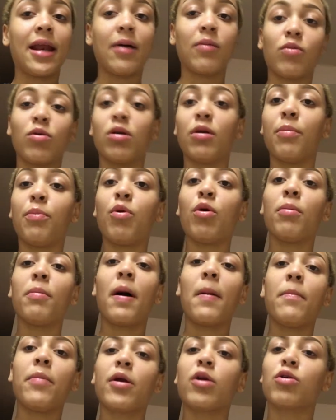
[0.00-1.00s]
I'm gonna pour
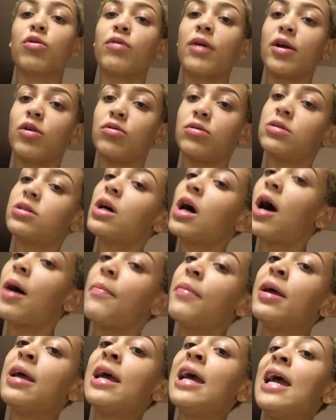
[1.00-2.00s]
my butter right on
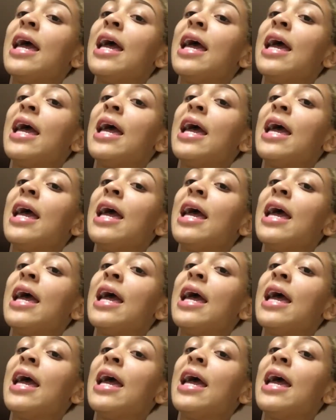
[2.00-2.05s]
top,